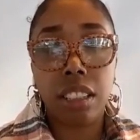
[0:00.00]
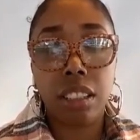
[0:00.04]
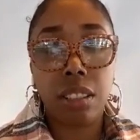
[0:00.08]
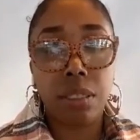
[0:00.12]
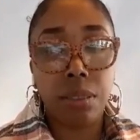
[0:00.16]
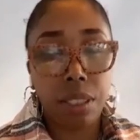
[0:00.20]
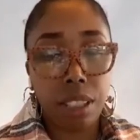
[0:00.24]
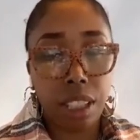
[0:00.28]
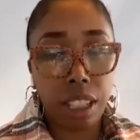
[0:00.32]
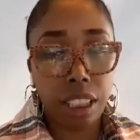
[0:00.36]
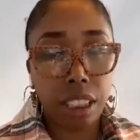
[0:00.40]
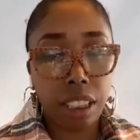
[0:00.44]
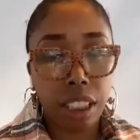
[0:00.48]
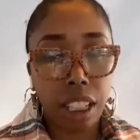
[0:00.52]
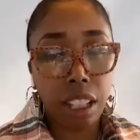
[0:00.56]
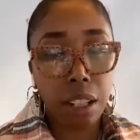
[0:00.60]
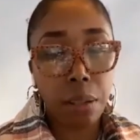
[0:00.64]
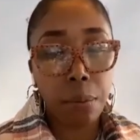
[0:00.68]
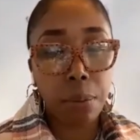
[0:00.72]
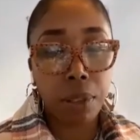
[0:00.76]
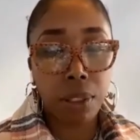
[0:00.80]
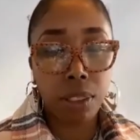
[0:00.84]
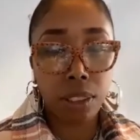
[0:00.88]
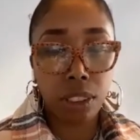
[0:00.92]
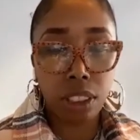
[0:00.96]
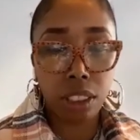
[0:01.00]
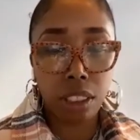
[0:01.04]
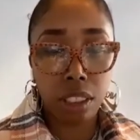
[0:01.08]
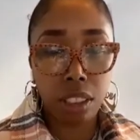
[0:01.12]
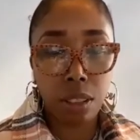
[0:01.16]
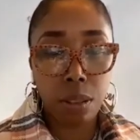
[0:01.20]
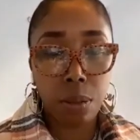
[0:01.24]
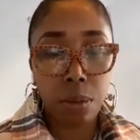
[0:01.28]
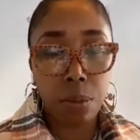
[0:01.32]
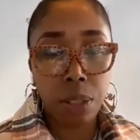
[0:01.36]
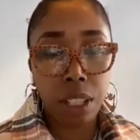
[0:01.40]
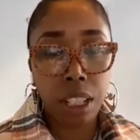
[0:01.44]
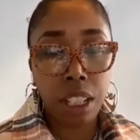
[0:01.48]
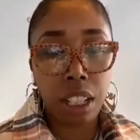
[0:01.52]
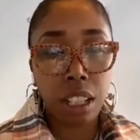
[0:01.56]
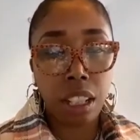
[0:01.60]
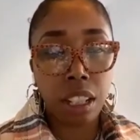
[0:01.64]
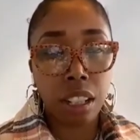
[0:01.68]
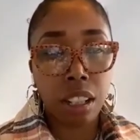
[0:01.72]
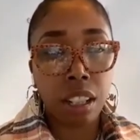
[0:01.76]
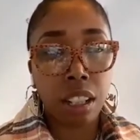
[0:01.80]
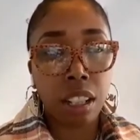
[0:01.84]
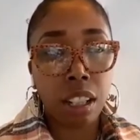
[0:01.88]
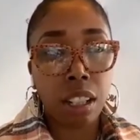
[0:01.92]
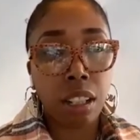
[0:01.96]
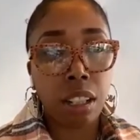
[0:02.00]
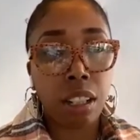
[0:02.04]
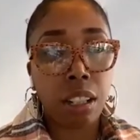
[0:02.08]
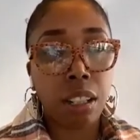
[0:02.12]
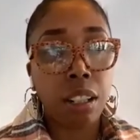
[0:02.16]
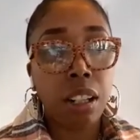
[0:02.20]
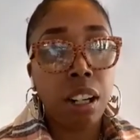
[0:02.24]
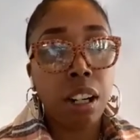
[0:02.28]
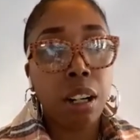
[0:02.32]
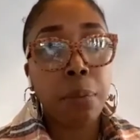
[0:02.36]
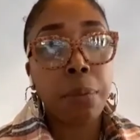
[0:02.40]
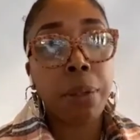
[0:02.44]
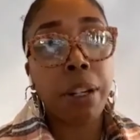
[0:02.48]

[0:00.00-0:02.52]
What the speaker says: So when I say emotional, we are